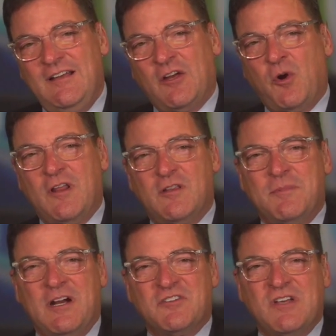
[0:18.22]
According
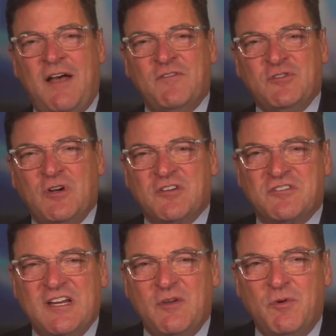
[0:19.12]
to the mayor's office, New York
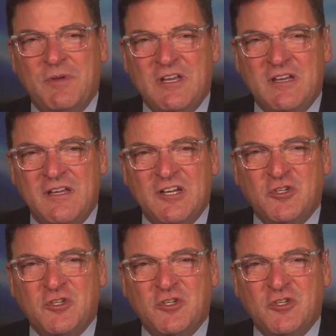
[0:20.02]
City will be